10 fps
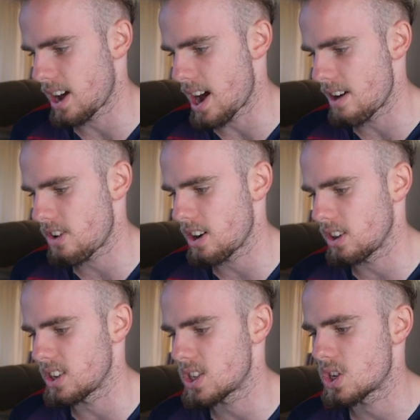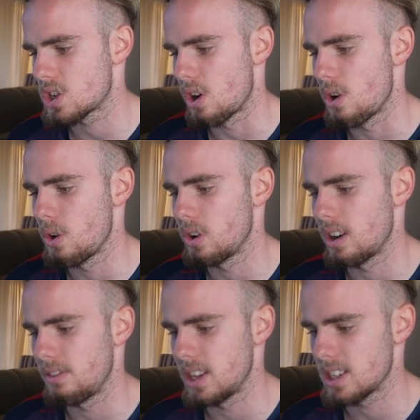I run on the shoulder
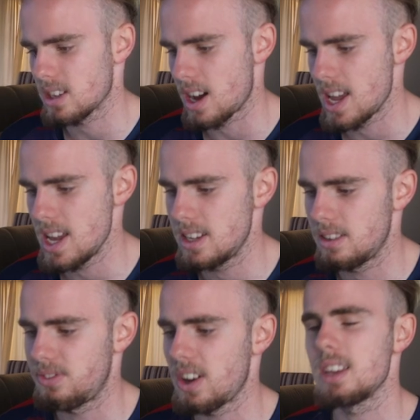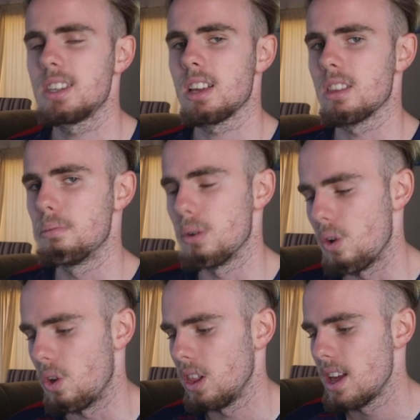of this guy. He's facing the
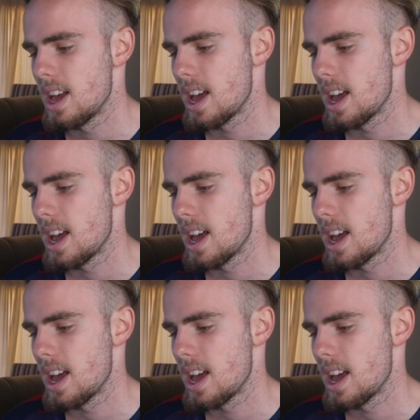ball.